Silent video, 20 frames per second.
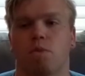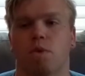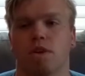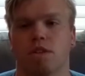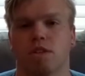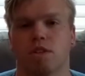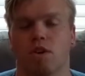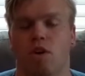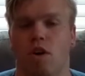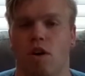
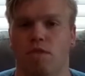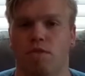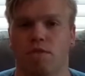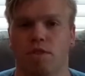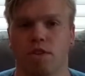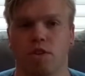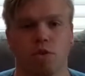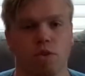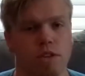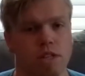wasn't
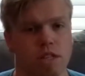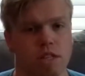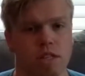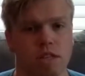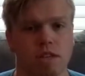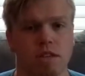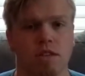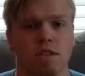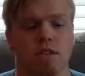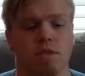awfully
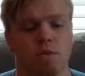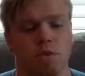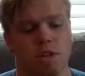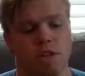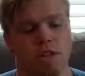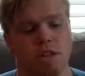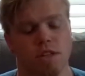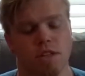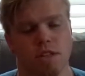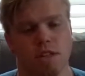noisy,
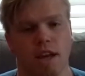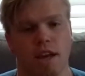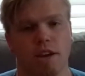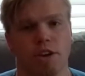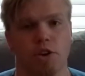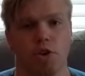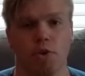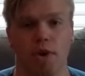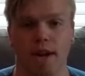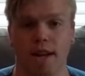which is kind
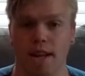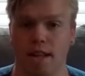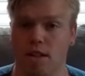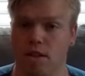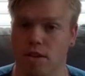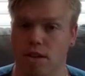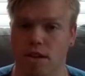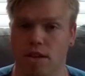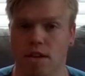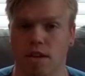of grainy
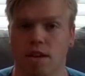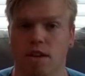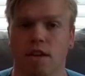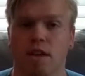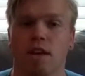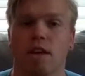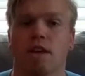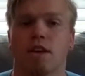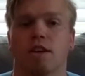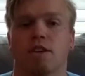looking.
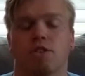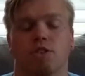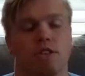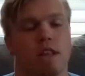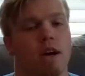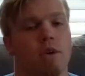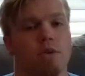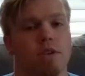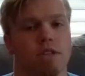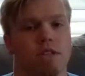So
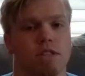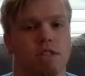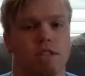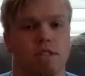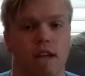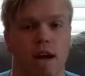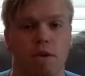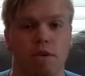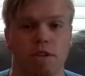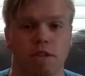that
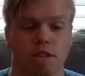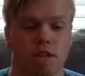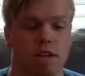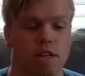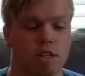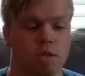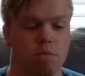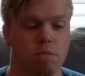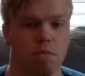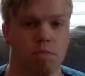was a
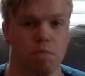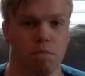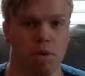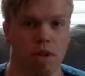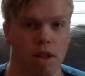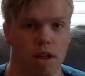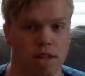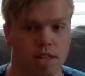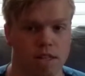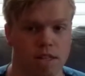nice
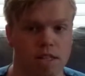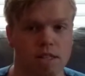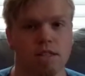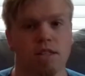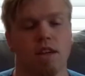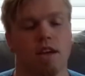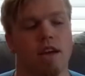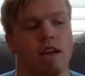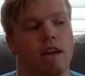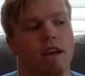
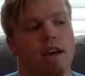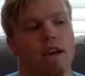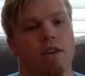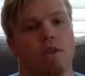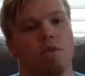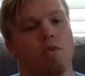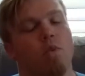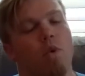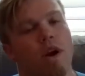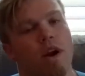plus.
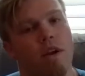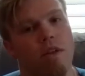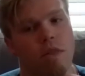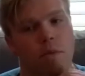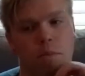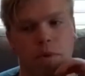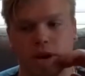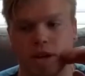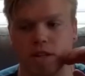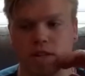And where
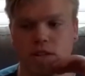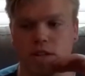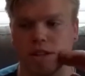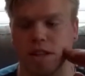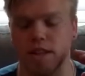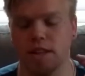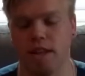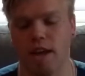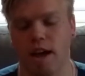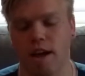the
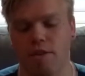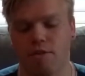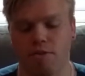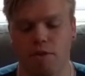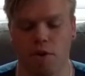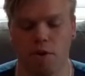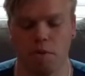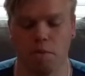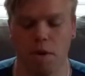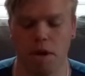Pixel and the
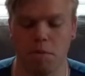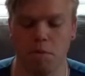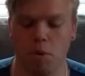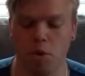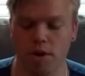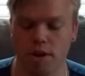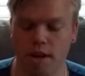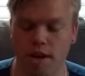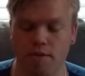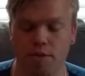iPhone made
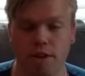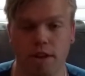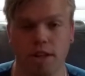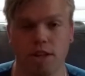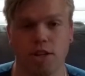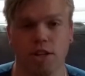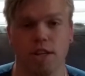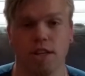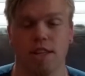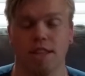more
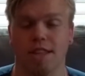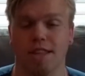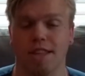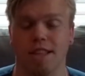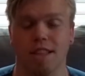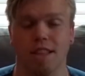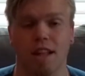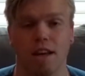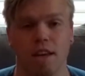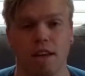definition in
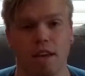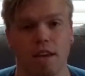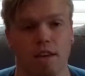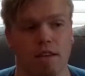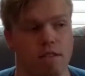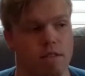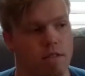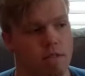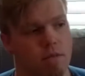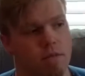the light,
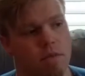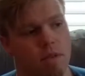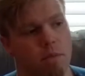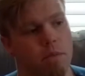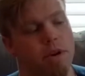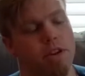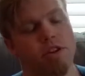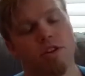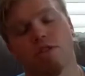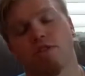the
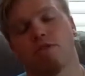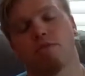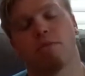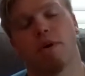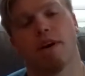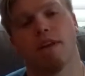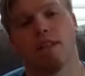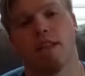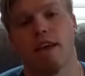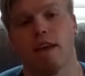picture of
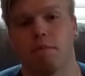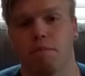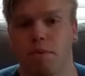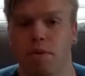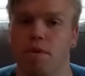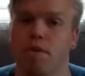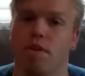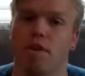my lamp